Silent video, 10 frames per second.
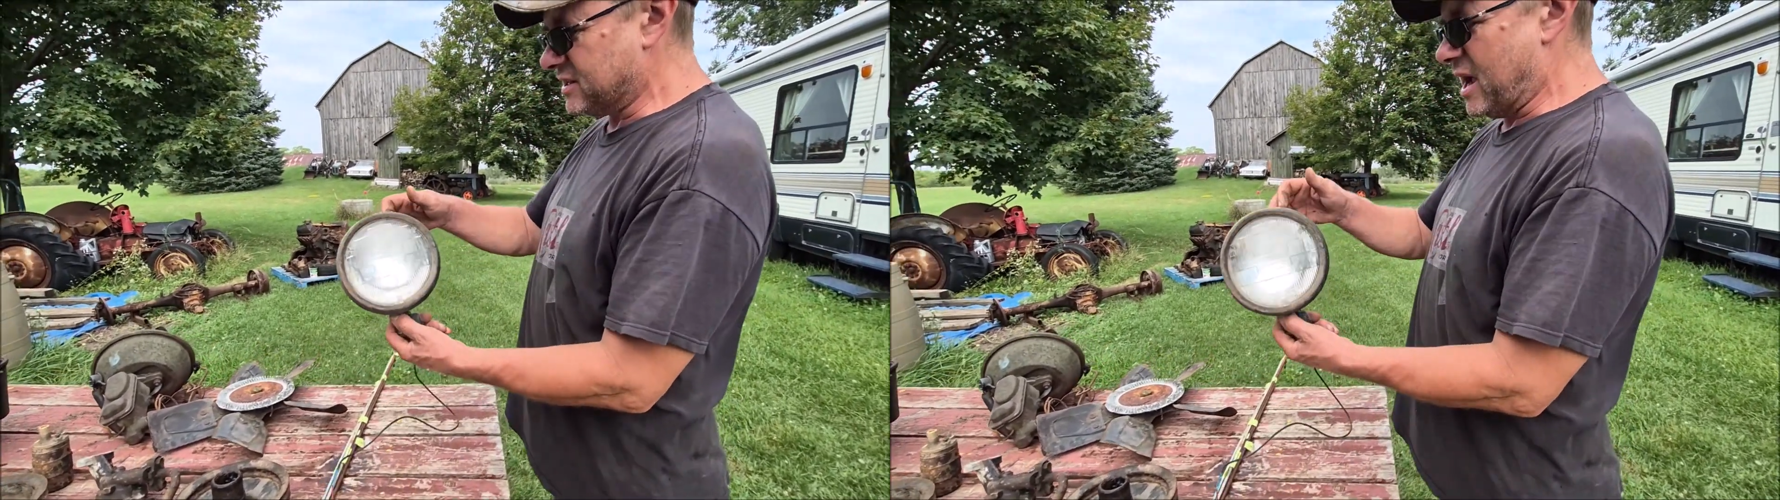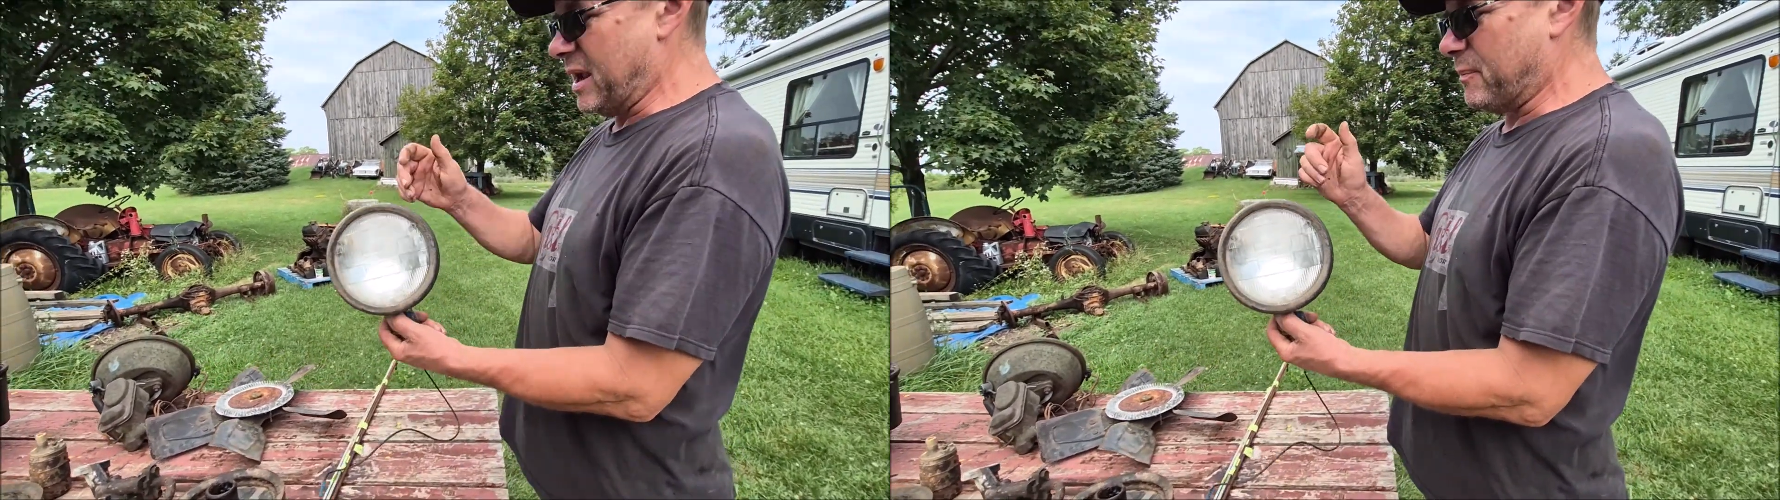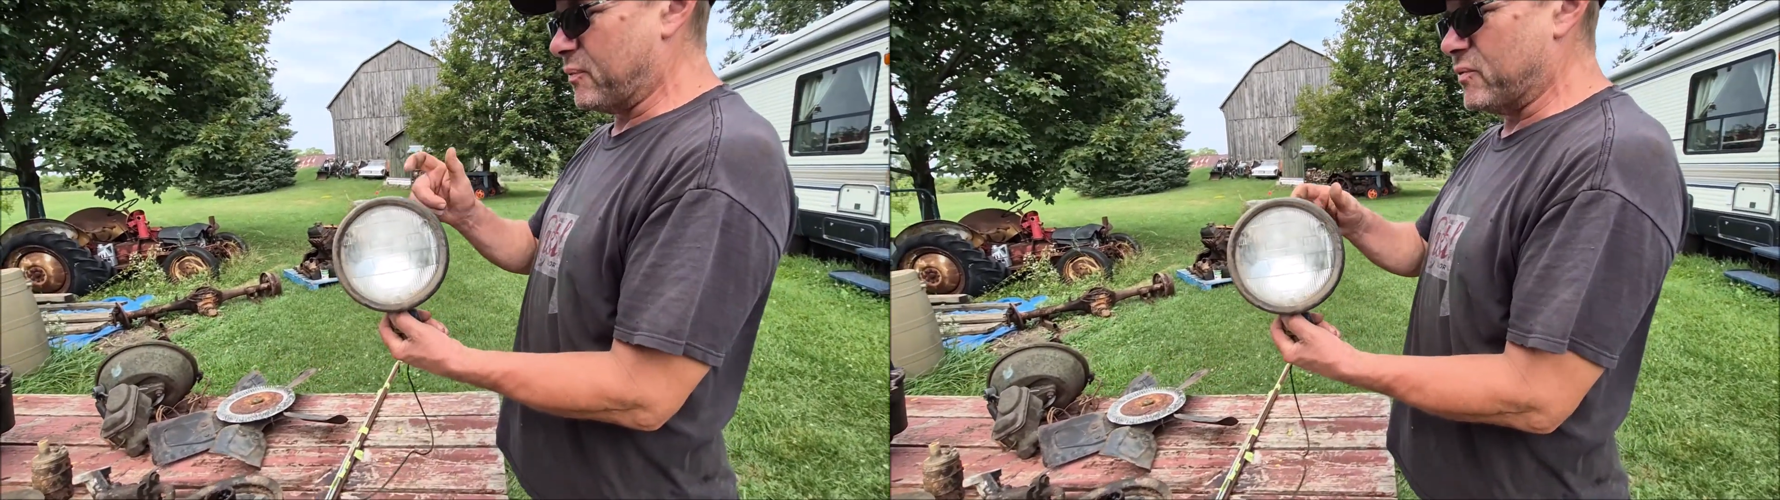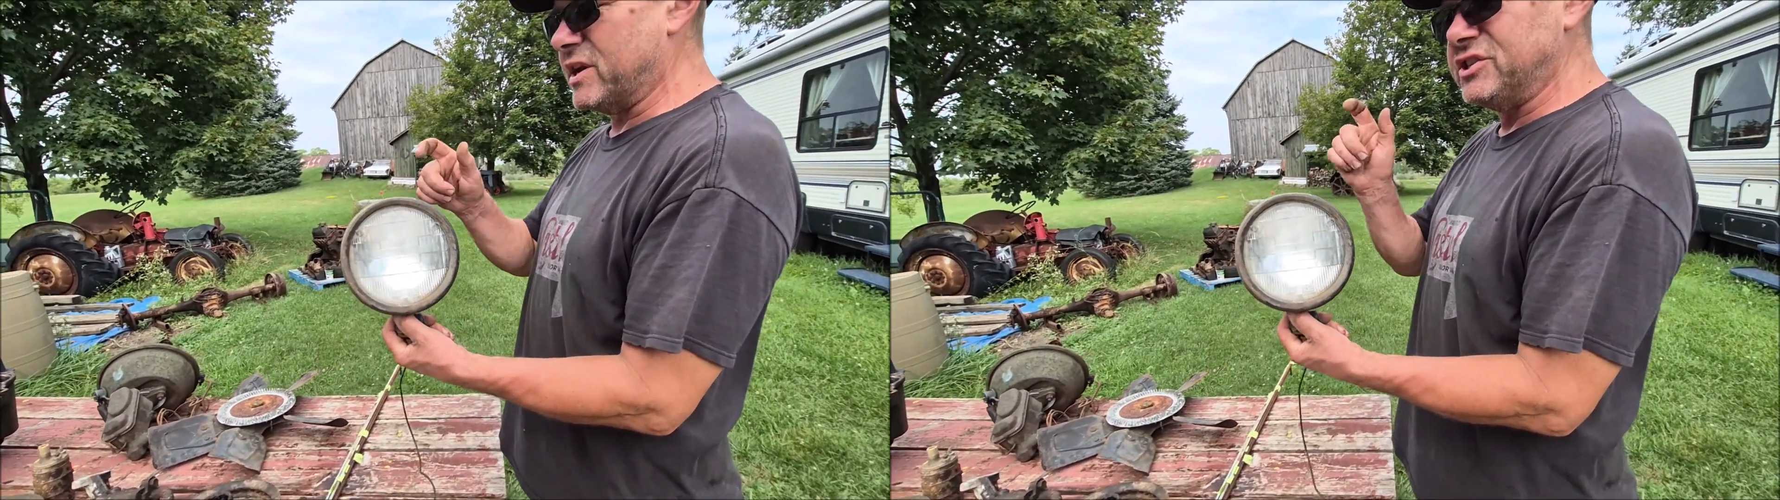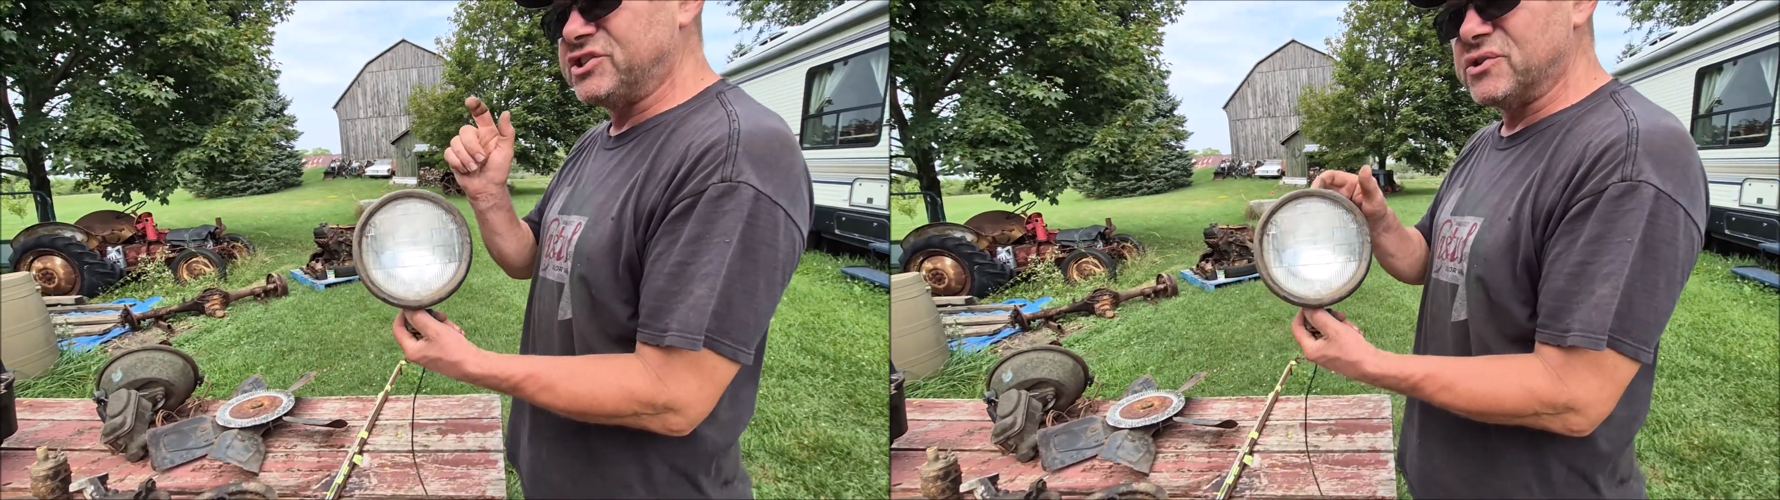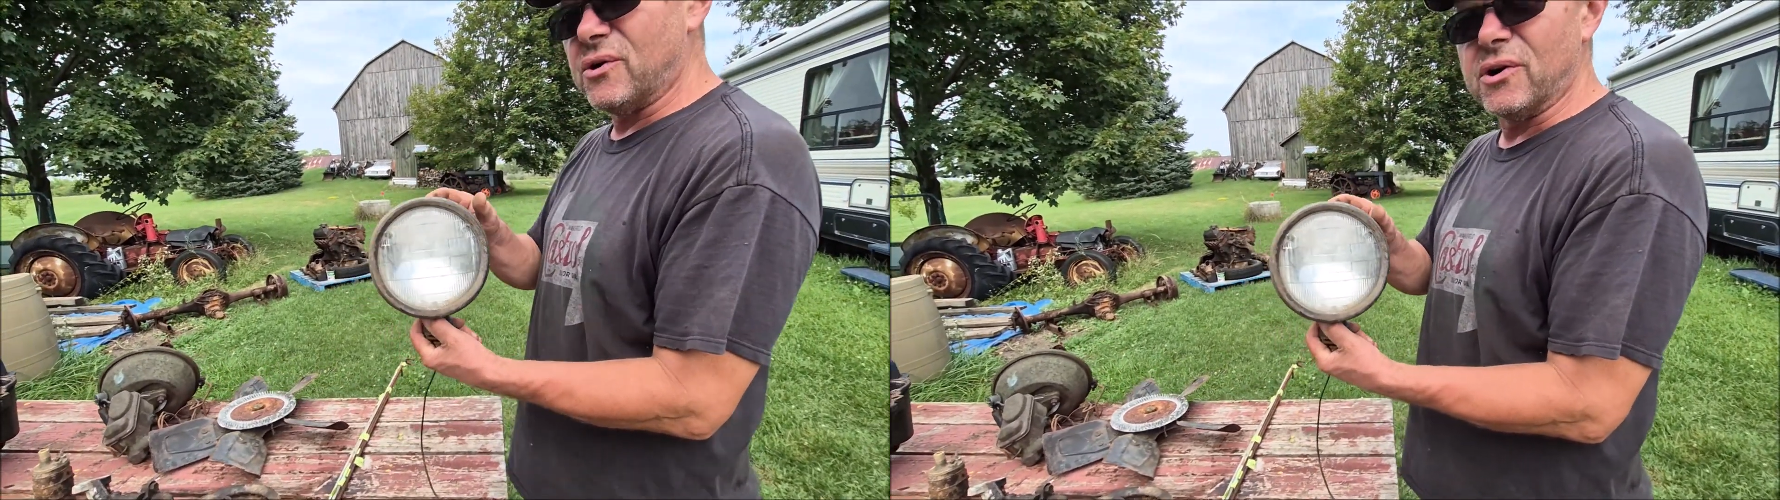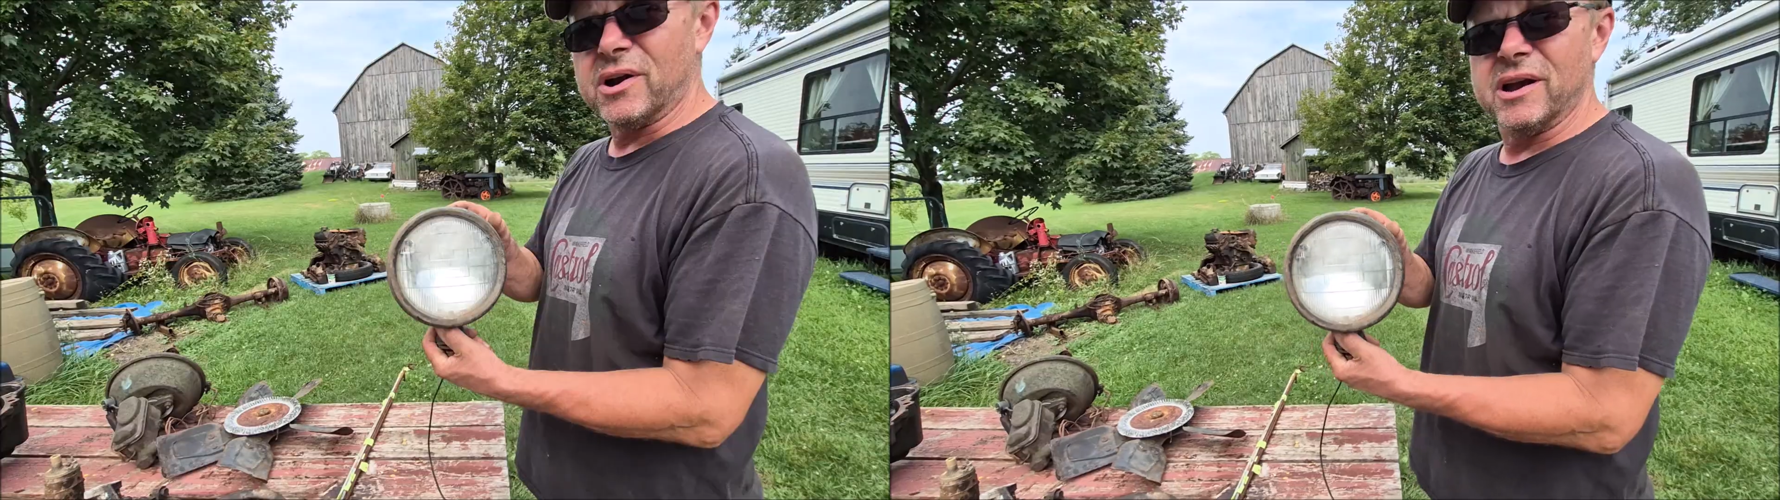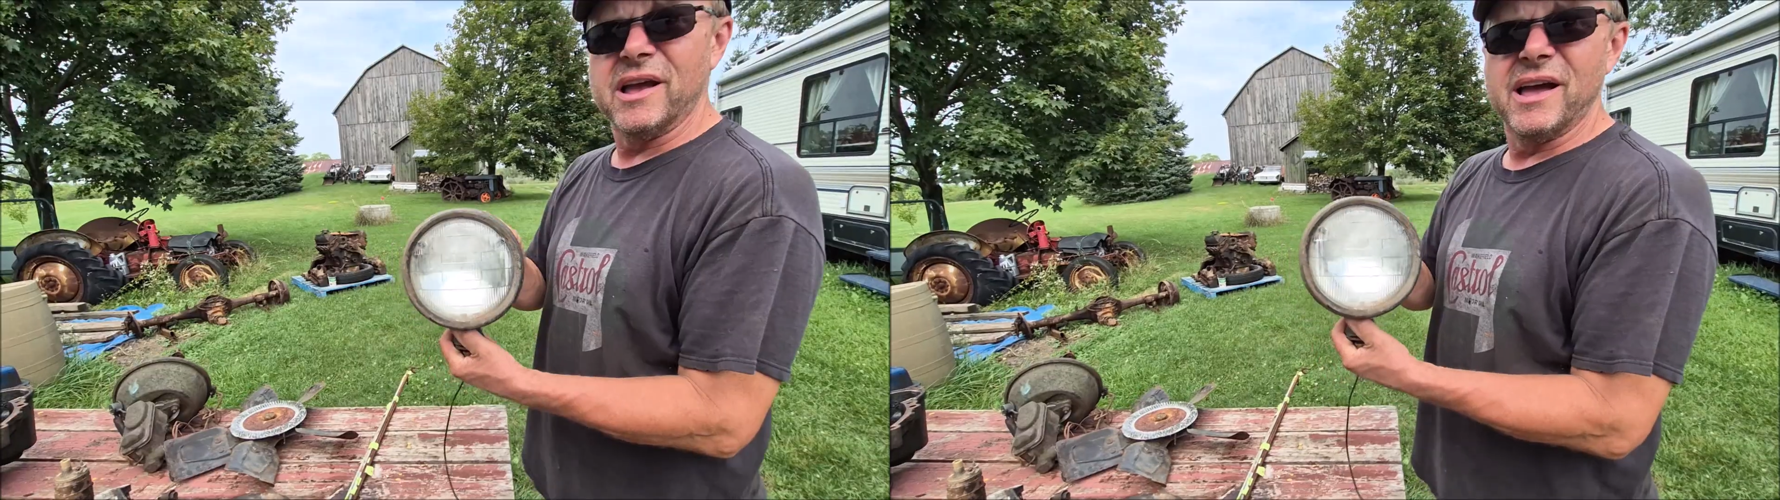I am pretty sure